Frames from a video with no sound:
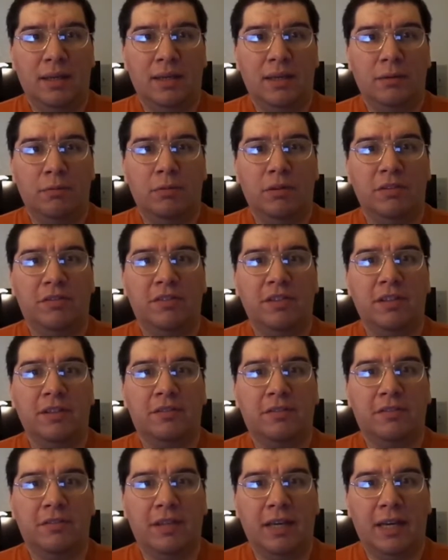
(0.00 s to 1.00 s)
And then once he
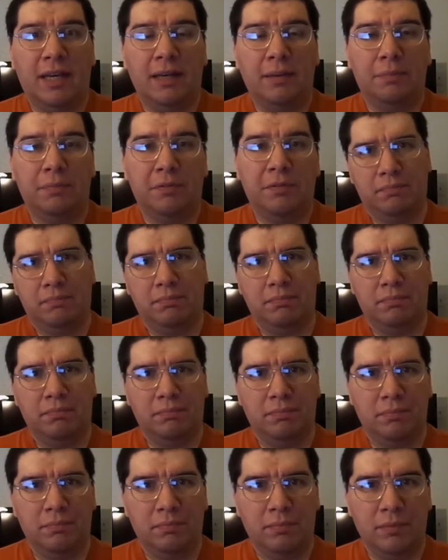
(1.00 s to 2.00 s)
escapes,
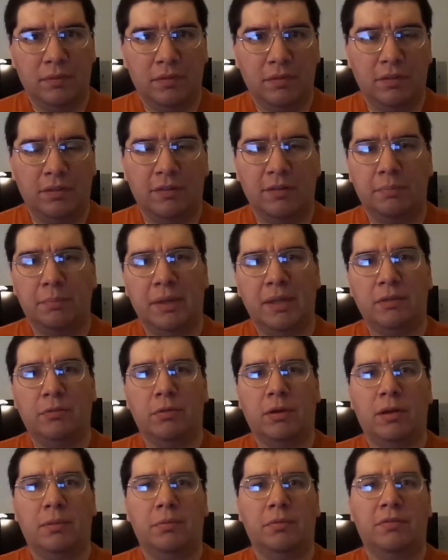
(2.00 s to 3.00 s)
since the bank
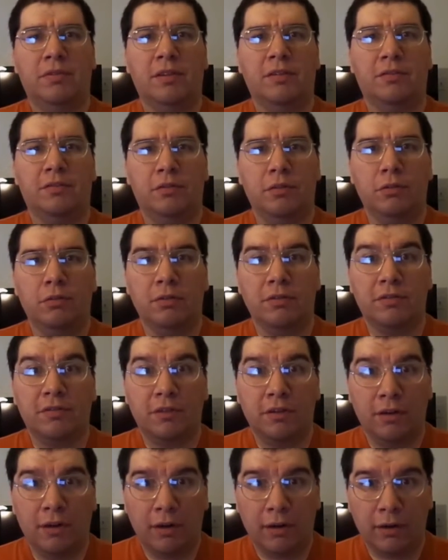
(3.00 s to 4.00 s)
robbers had stole his
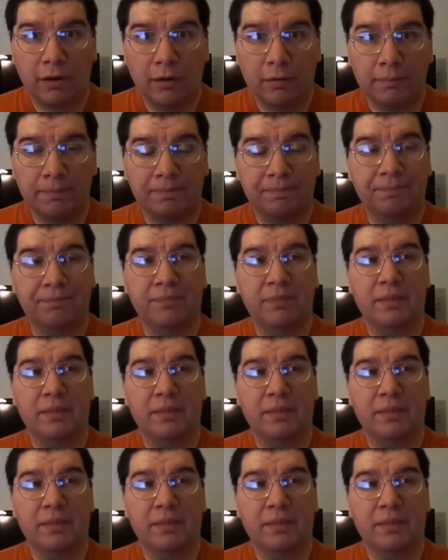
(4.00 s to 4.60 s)
car,